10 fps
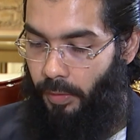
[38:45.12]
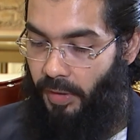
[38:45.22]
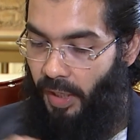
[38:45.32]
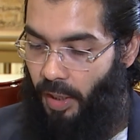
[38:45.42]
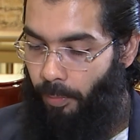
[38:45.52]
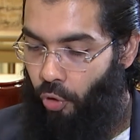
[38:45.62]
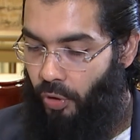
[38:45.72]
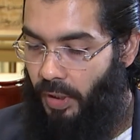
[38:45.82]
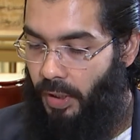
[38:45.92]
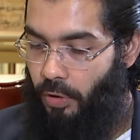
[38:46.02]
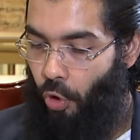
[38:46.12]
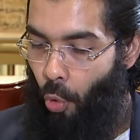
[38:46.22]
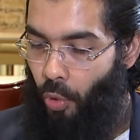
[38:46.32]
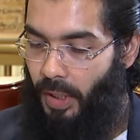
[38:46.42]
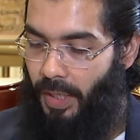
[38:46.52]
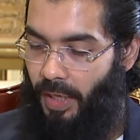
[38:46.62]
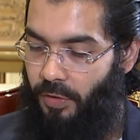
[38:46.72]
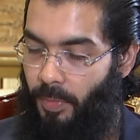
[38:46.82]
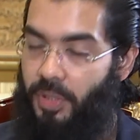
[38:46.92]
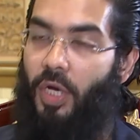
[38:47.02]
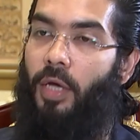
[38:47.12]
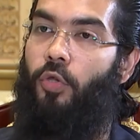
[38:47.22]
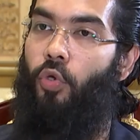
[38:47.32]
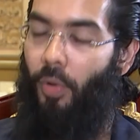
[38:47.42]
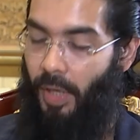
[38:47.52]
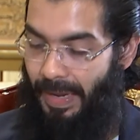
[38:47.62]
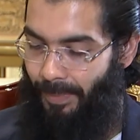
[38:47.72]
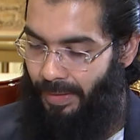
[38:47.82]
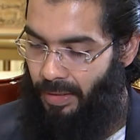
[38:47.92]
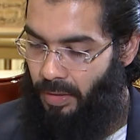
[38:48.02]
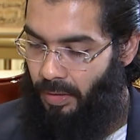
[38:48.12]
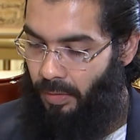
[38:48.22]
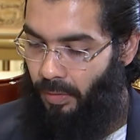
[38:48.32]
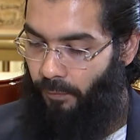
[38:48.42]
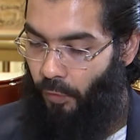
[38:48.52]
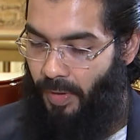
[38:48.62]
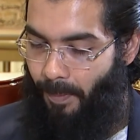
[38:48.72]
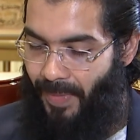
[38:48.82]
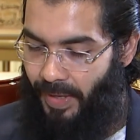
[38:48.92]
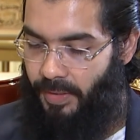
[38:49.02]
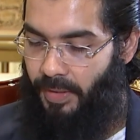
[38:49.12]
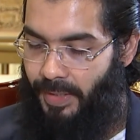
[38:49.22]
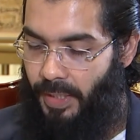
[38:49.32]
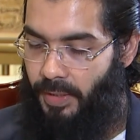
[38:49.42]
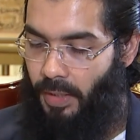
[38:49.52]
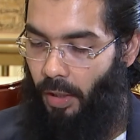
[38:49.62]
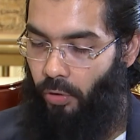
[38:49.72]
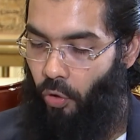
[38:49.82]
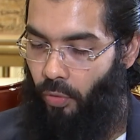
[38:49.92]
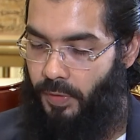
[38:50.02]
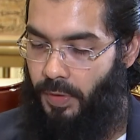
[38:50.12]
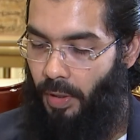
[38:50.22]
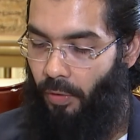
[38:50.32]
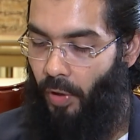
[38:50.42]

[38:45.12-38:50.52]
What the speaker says: take up good deeds only as much as you are able, for the best deeds are those done